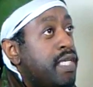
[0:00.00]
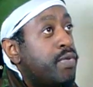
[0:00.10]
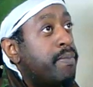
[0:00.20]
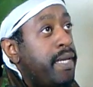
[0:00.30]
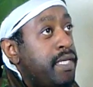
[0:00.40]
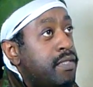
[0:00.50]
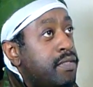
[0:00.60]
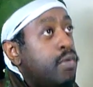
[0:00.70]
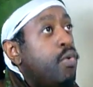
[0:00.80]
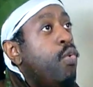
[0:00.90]
took place,
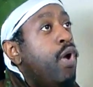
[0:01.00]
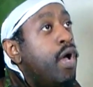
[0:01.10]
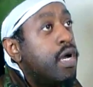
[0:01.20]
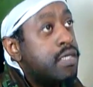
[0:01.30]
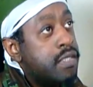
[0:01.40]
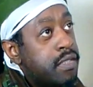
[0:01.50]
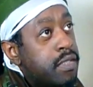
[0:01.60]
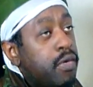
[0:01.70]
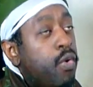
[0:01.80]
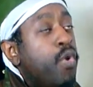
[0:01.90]
Cool Herc,
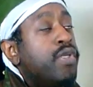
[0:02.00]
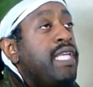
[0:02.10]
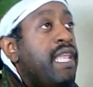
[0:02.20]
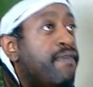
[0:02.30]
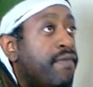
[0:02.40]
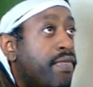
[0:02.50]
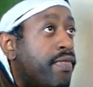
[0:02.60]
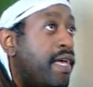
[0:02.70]
August 11th,